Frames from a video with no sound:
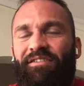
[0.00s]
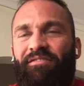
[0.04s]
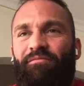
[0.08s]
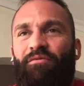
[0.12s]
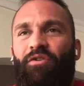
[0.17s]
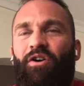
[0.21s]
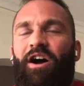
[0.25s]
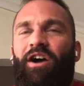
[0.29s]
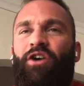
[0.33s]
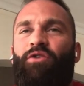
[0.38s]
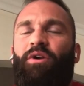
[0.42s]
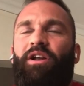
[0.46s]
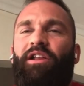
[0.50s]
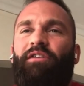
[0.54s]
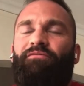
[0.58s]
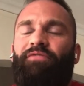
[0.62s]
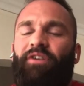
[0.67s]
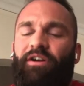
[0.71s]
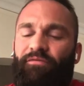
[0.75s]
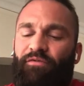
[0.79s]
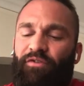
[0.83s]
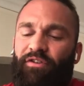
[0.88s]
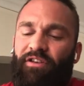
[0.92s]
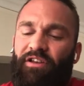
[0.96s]
Well, I
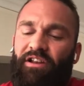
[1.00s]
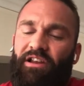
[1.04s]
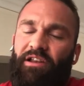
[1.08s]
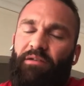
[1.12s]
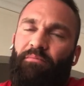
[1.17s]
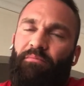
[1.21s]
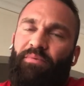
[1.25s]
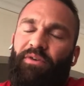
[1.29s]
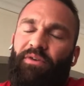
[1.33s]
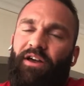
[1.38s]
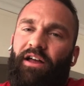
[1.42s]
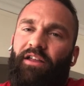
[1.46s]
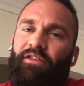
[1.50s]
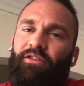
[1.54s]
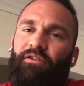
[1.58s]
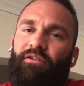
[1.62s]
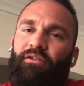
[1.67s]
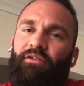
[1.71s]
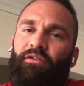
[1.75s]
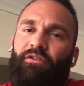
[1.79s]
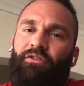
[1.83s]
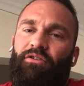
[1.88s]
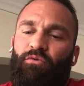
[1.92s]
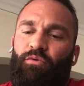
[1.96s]
qualified for the Olympia
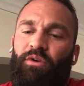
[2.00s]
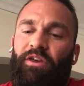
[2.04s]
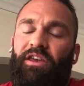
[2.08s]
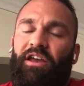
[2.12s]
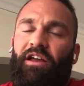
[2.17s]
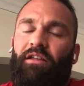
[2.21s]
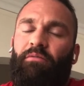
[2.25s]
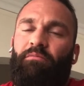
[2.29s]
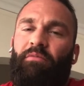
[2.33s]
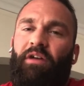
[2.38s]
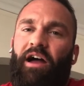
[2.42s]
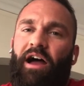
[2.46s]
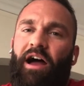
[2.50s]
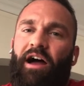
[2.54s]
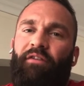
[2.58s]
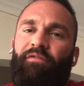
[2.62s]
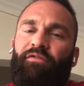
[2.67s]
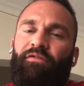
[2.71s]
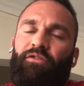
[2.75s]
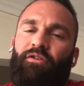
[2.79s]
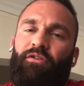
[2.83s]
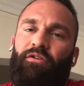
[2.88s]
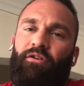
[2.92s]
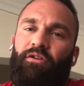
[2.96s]
the, the weekend
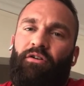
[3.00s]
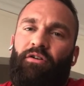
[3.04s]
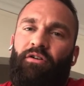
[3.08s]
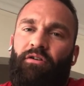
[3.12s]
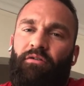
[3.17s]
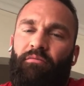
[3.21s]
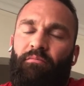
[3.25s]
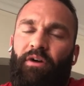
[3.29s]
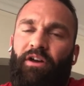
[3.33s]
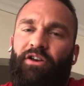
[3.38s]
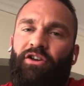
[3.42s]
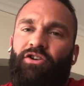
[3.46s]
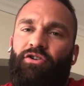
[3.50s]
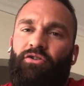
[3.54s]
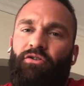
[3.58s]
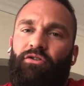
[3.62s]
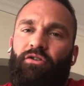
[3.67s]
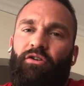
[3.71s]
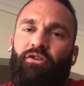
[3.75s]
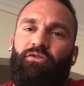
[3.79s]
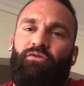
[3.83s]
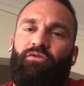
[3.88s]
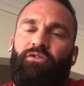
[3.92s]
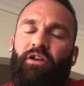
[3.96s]
after my sh the
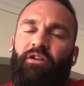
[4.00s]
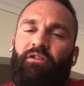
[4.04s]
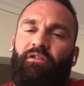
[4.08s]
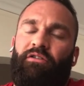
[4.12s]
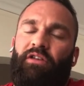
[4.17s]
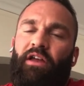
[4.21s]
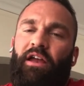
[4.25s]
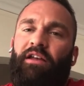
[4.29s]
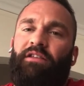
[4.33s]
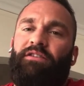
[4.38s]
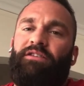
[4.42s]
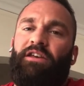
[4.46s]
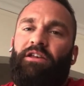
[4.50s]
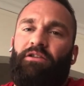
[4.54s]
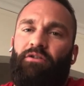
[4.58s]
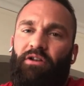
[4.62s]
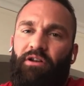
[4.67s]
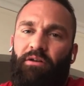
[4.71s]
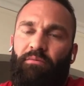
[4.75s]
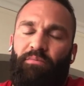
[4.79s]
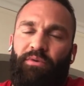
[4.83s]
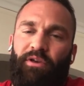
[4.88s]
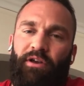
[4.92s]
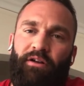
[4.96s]
two thousand eighteen
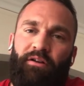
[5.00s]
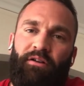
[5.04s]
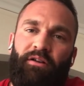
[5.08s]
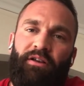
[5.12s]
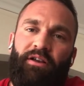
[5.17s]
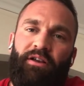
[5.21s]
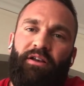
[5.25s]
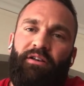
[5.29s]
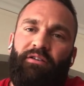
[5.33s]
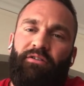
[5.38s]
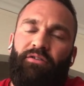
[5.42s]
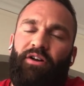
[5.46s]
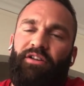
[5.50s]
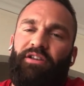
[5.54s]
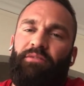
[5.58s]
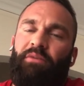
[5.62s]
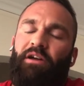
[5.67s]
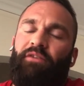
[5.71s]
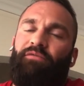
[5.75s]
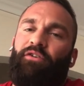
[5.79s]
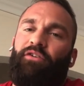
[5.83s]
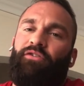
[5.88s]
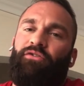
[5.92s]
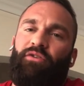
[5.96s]
Olympia. So I did
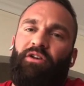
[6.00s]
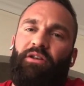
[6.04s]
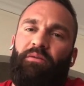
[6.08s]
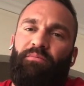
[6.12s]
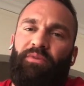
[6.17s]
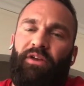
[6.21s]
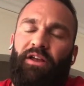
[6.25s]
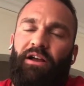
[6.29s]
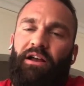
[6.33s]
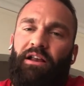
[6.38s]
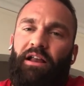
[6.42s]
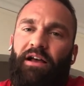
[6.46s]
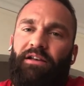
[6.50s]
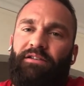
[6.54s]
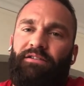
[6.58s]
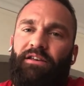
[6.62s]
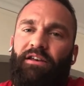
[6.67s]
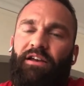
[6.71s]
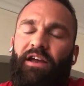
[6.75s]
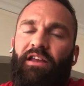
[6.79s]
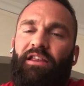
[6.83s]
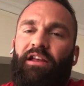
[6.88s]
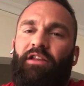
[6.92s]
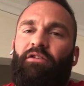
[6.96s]
my first Olympia in
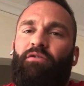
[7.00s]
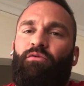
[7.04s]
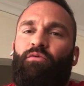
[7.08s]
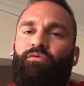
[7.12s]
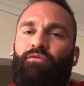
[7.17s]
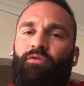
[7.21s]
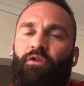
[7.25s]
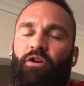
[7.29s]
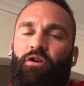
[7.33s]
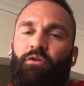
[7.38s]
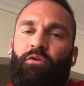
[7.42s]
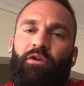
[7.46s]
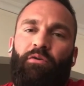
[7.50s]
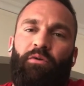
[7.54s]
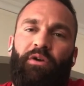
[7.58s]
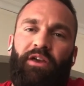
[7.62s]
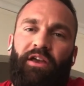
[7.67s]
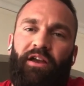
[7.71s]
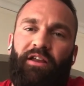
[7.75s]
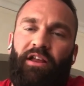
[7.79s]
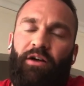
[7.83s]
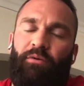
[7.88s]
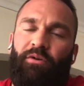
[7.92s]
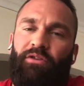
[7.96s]
Classic, and then the following
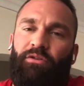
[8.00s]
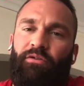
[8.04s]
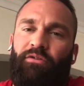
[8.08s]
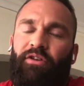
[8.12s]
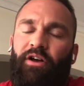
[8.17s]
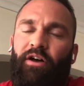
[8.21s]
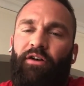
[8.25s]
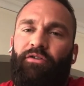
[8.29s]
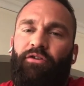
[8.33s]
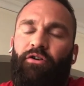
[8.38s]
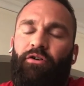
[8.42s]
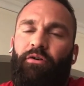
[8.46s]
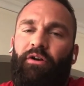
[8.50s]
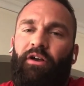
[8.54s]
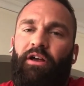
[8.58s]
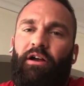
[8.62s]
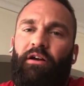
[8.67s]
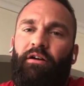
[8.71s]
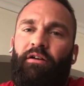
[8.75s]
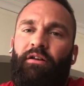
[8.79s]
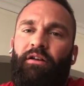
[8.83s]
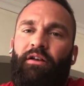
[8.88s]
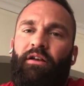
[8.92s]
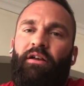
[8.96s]
weekend I went to South
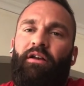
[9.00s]
Korea.